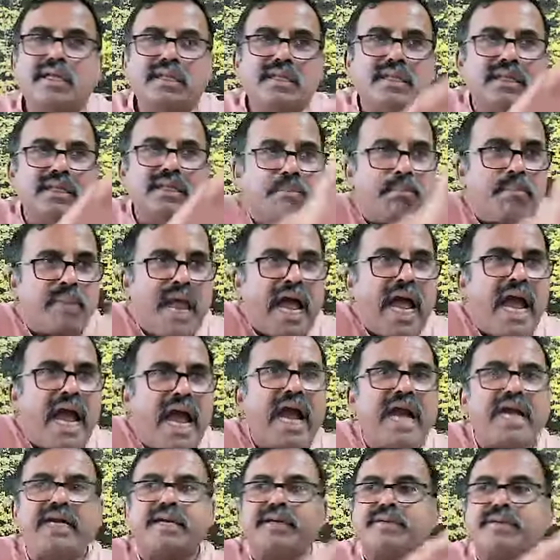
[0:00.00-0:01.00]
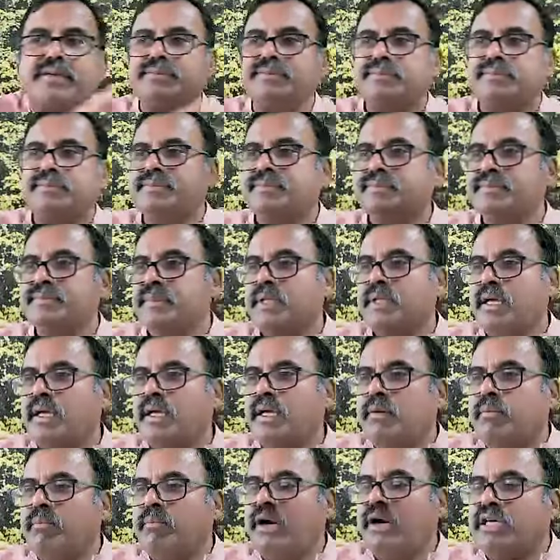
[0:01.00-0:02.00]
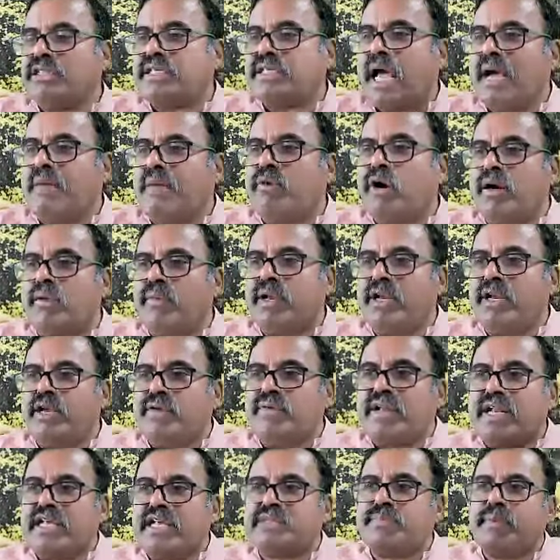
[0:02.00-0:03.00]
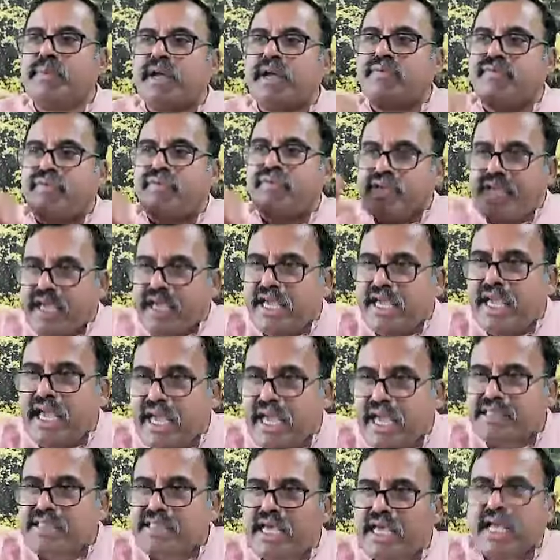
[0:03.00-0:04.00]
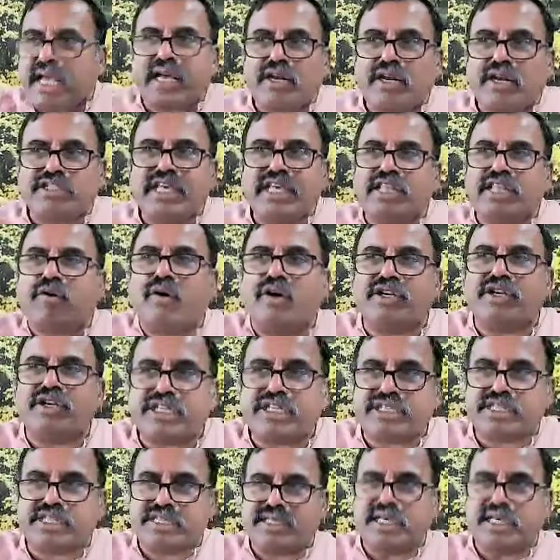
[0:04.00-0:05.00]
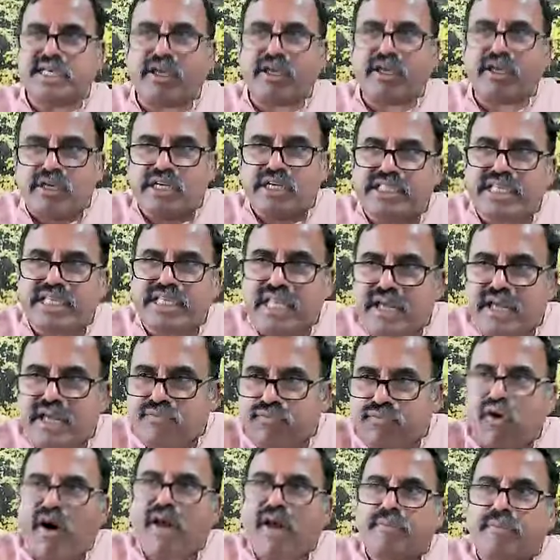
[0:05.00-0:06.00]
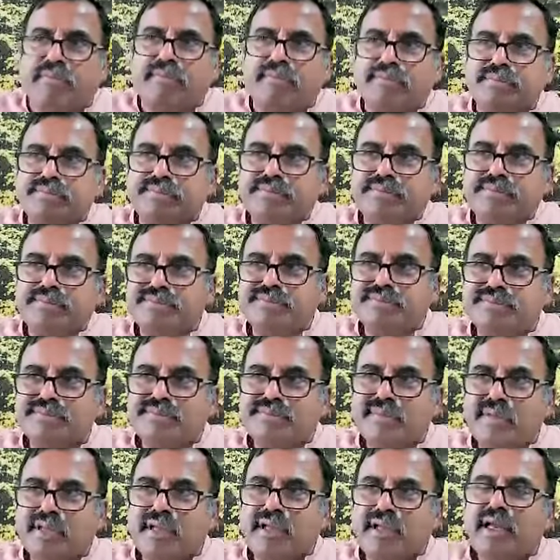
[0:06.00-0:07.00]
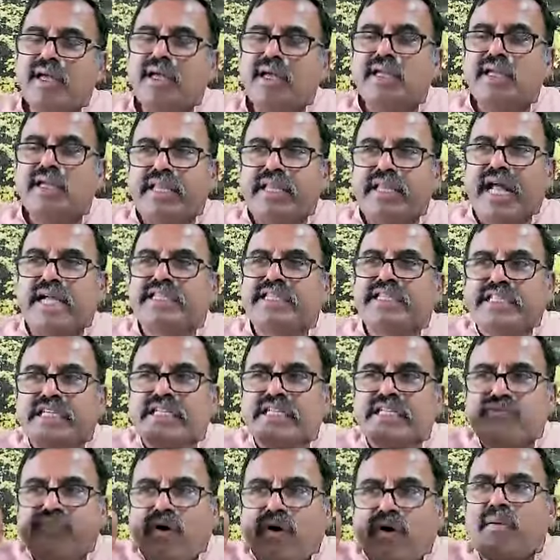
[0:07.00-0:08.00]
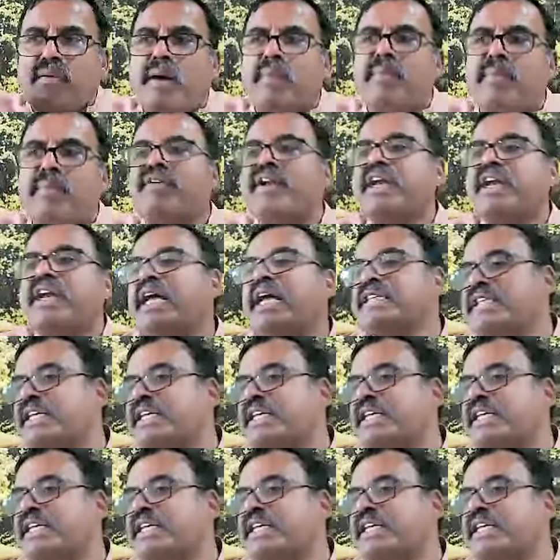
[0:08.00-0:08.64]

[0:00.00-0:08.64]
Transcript: the plant. Because I am not, when I speak of he is, I cannot see the consciousness. I can only see the form. The existence of form I am referring to as